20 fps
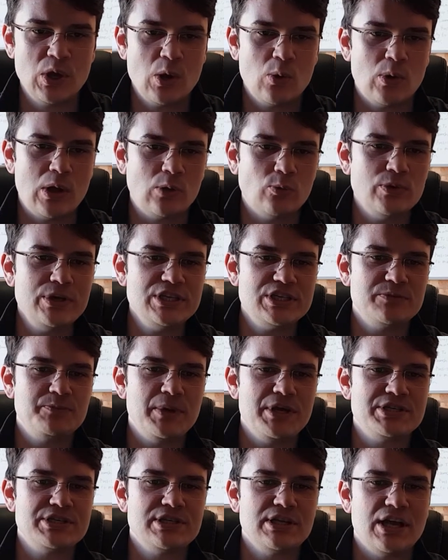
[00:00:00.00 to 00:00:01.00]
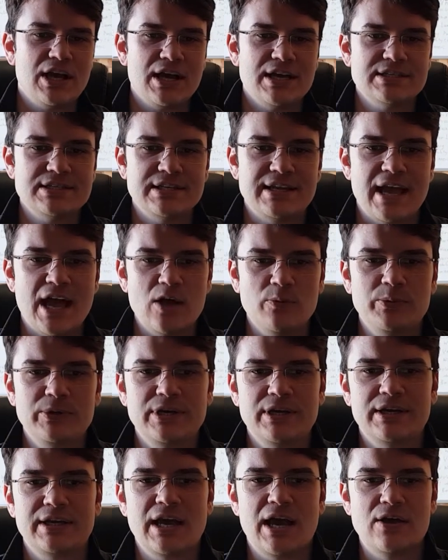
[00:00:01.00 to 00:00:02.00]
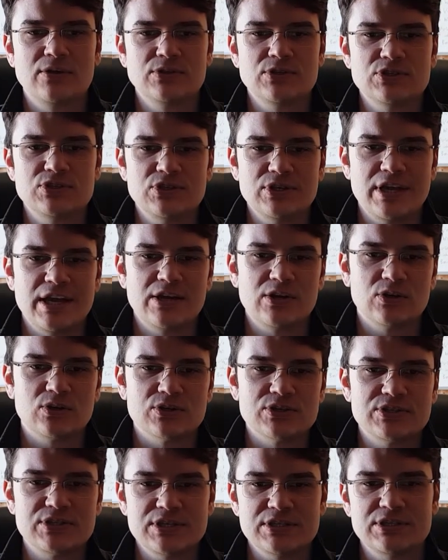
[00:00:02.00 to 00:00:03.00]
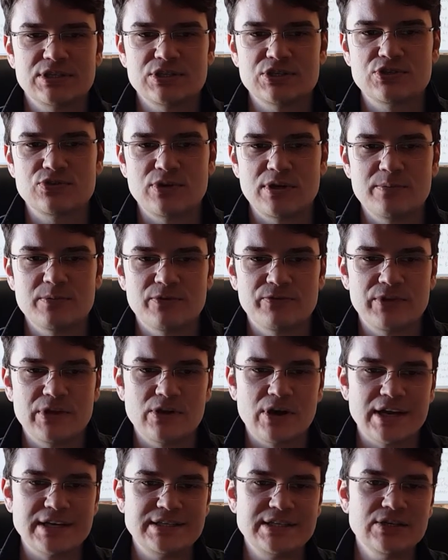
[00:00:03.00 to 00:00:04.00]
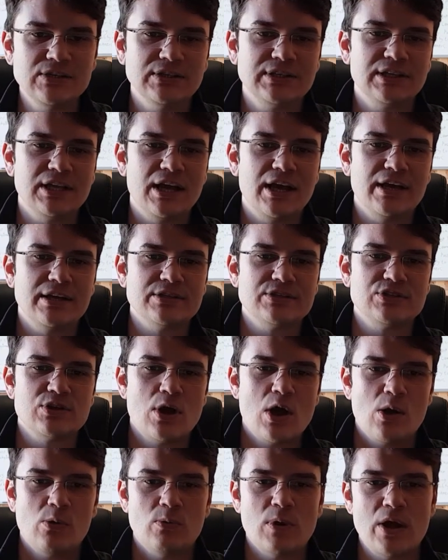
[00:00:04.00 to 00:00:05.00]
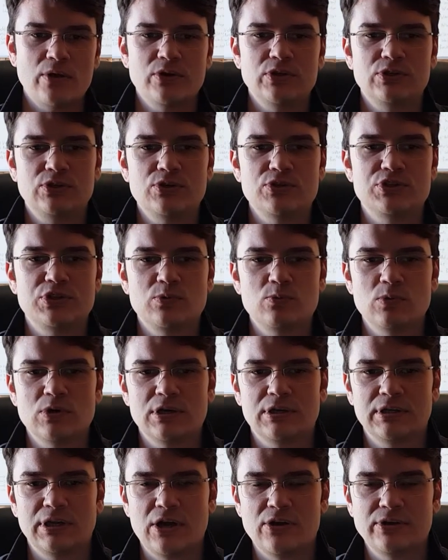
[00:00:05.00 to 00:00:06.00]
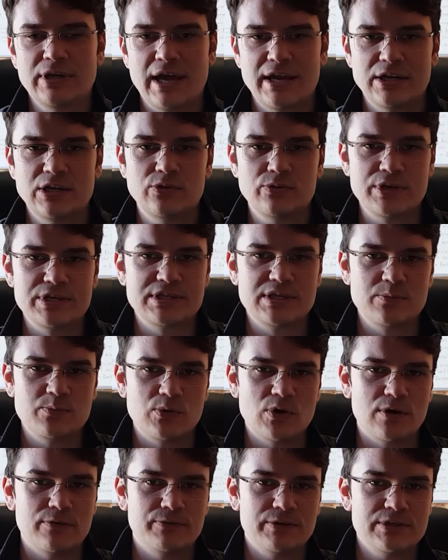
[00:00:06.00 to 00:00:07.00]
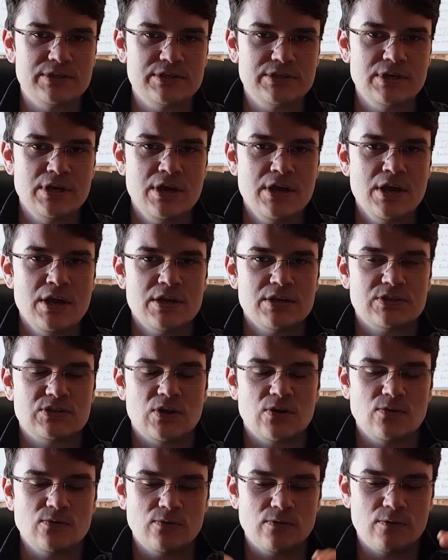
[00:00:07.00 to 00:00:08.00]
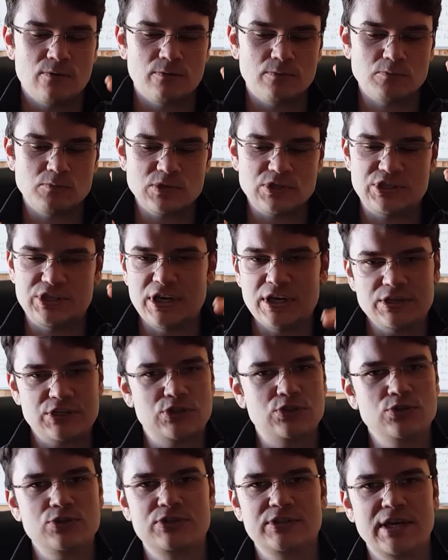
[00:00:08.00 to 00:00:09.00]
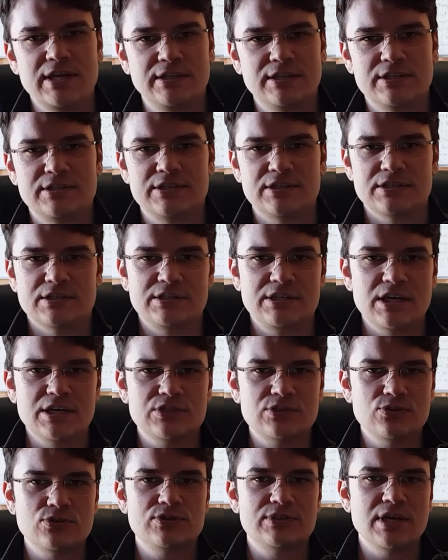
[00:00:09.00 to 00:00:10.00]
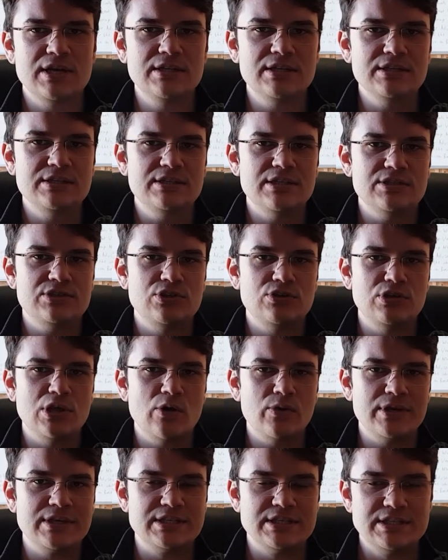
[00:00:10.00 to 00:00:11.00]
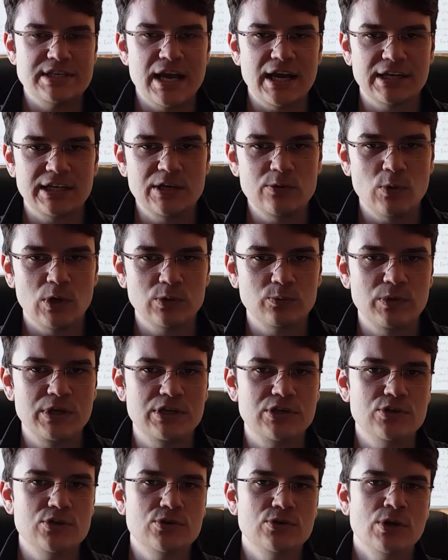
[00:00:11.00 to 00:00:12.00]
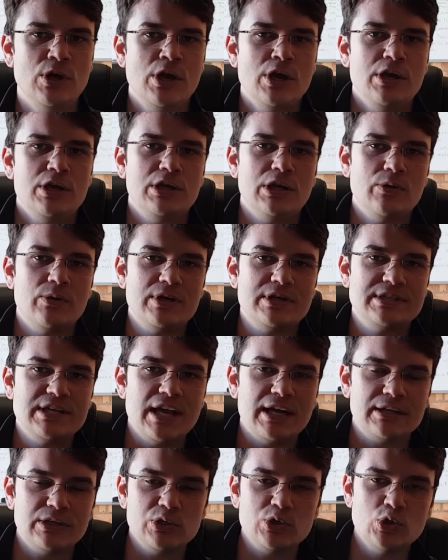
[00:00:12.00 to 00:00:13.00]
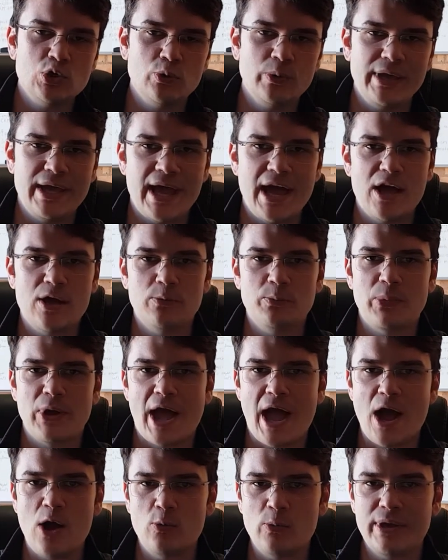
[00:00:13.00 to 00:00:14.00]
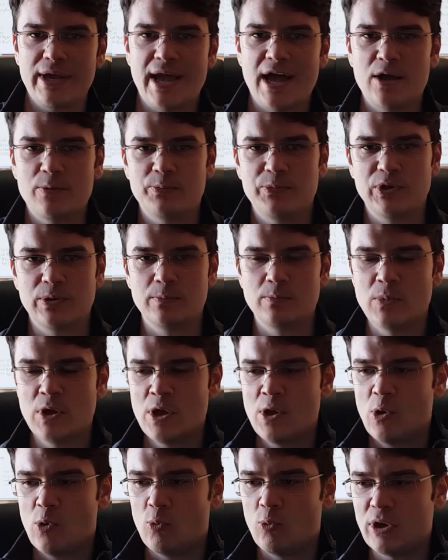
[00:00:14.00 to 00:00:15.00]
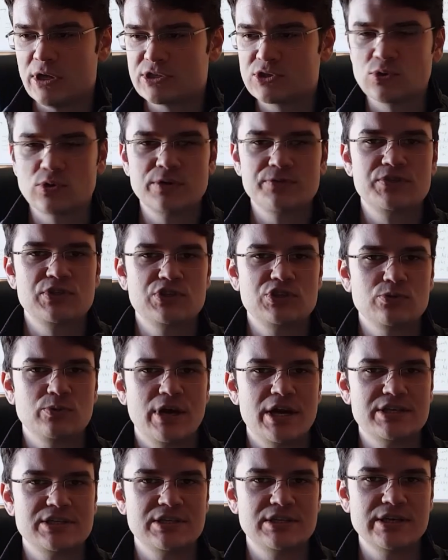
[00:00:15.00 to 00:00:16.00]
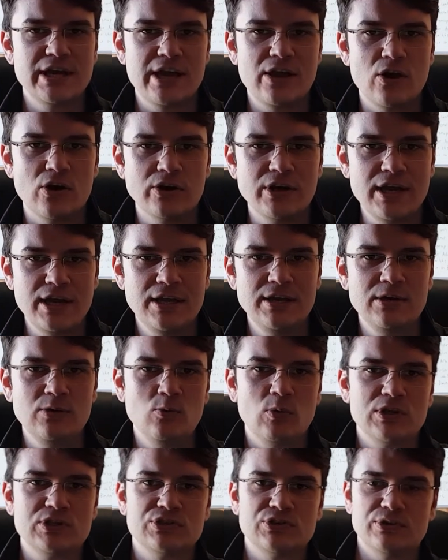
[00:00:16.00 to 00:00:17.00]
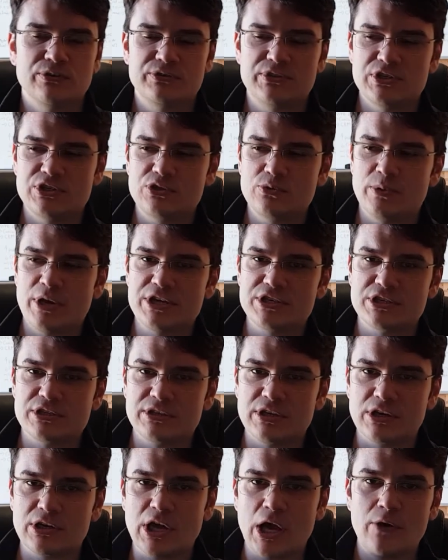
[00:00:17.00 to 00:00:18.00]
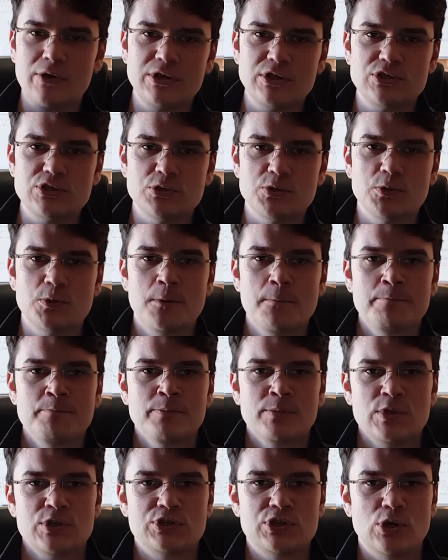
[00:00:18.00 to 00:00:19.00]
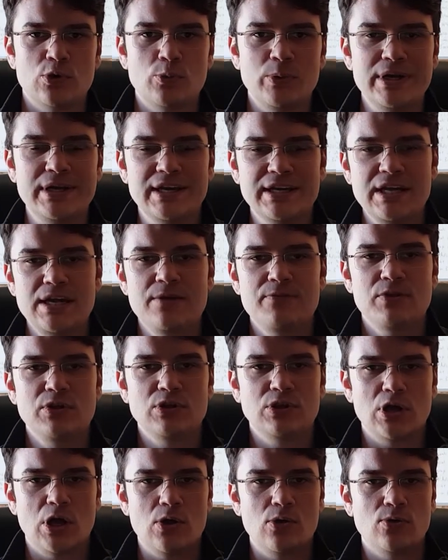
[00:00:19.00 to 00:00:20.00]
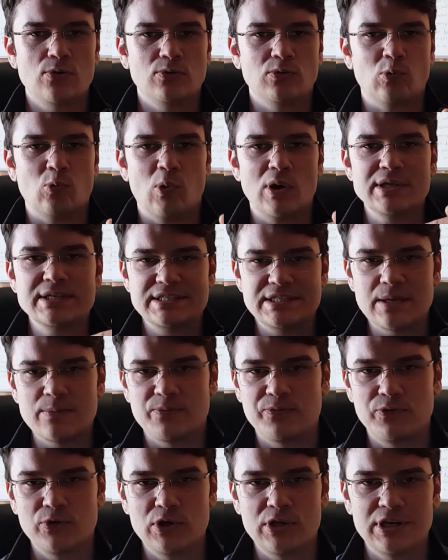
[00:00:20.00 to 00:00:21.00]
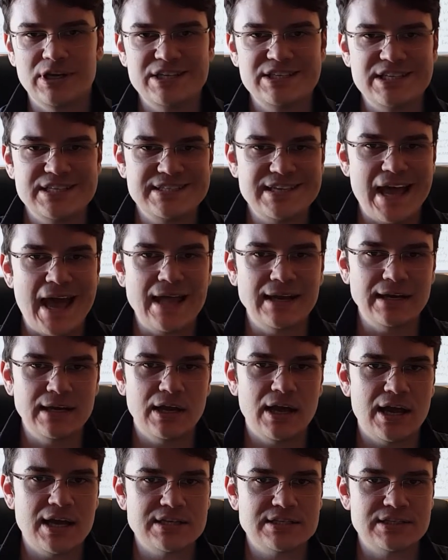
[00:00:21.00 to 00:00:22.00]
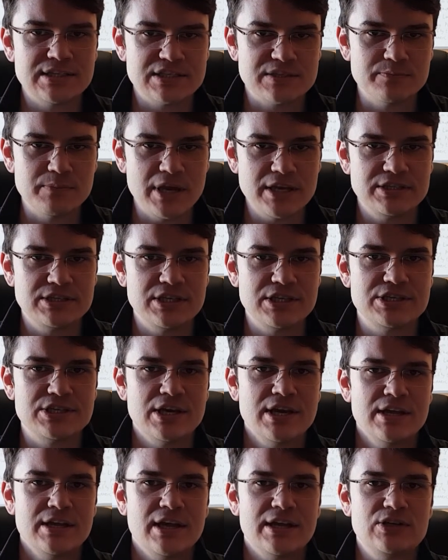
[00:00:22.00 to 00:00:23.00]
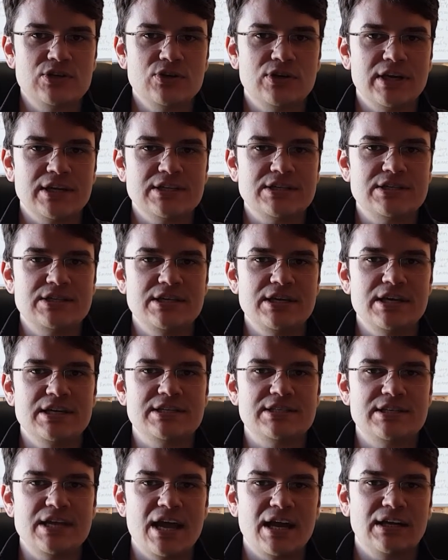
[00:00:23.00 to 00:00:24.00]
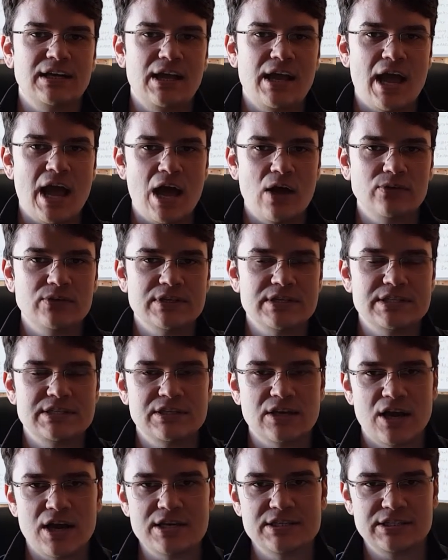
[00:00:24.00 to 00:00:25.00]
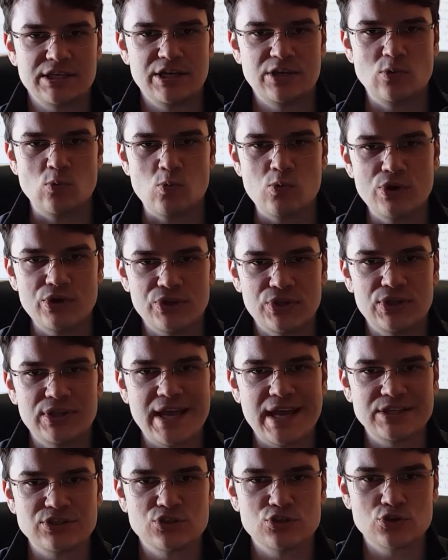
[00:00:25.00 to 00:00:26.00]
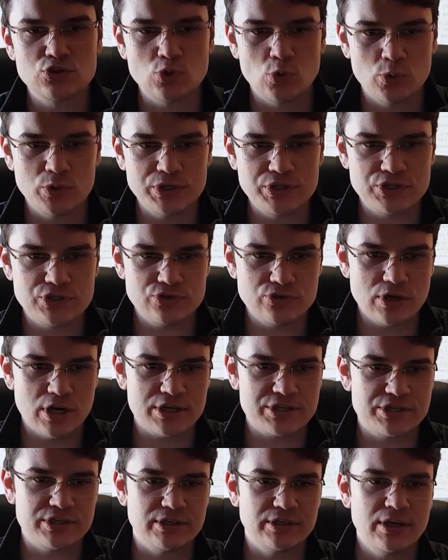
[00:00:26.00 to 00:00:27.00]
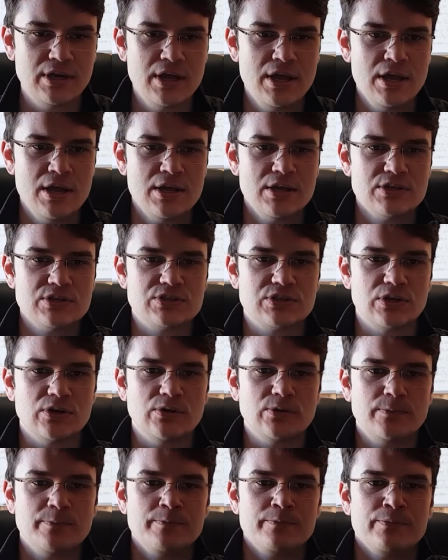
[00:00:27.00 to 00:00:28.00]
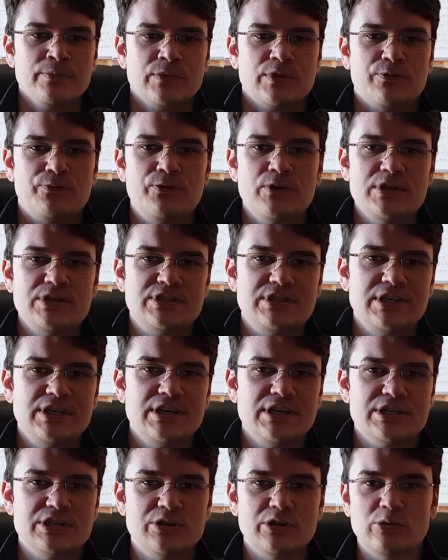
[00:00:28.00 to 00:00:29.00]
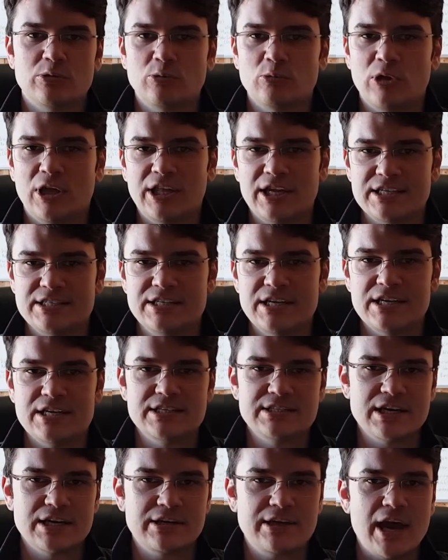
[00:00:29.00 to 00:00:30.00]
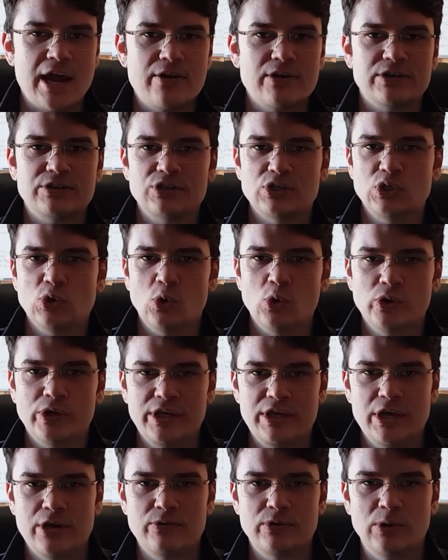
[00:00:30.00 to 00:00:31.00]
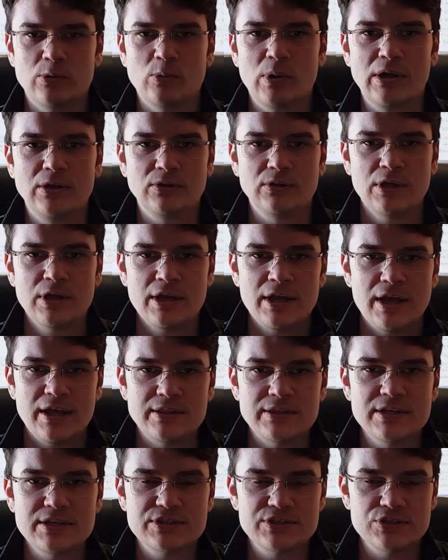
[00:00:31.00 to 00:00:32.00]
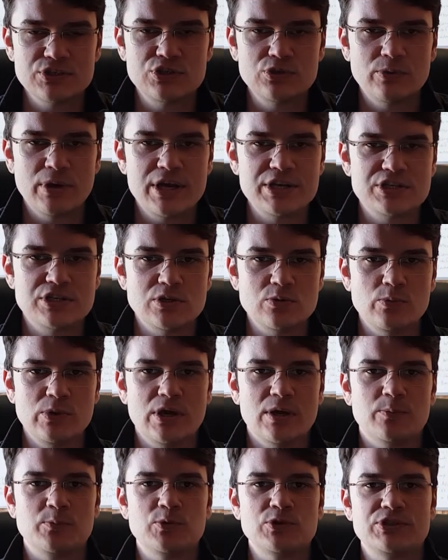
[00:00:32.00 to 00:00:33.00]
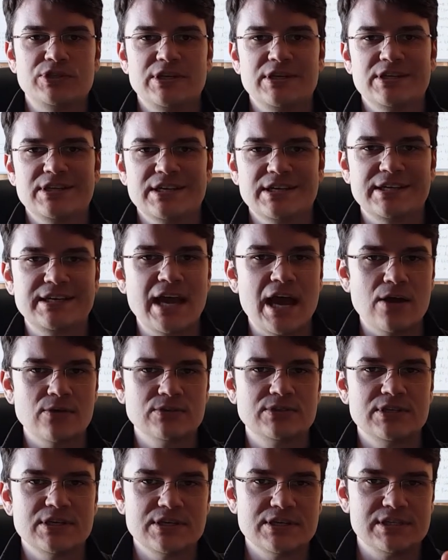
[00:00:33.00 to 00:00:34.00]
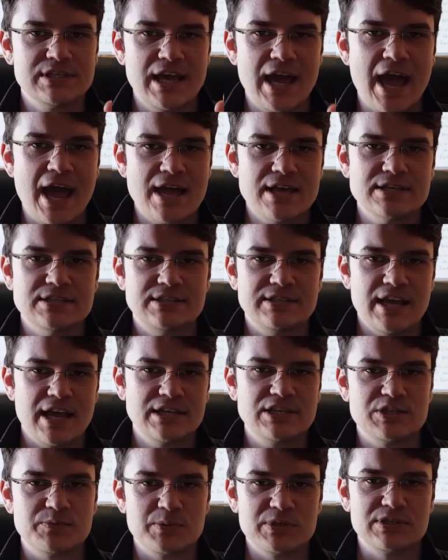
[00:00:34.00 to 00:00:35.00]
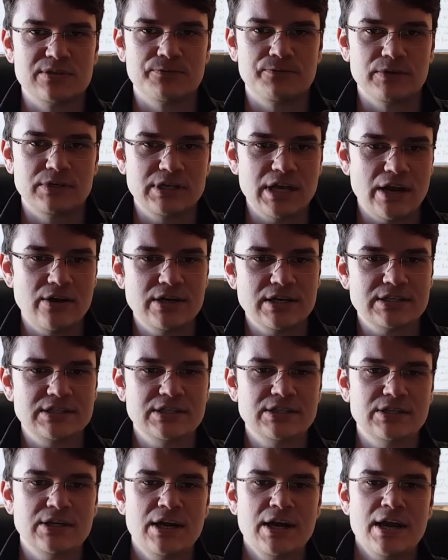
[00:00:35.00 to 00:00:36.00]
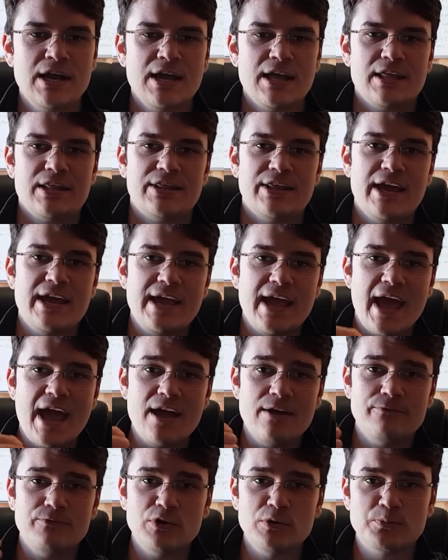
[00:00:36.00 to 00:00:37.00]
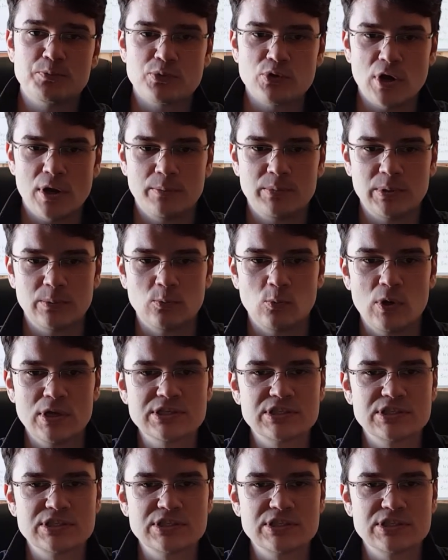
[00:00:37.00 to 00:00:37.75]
while we specialize in helping accountants to get a consistent stream of their ideal clients while reducing workload and increasing profits. So just do sentences. Just do sentences. You know exactly what we do. You know exactly who we help, how we help them, what sort of situation they are in, what sort of situation they're going to. So we can even go one step further and just analyze this message, that you can see exactly how this ties in with that story structure. So the first thing is, well, I said, is a character or a hero. Well, in this situation, we are putting the accountant as that specific character. They have a problem. What's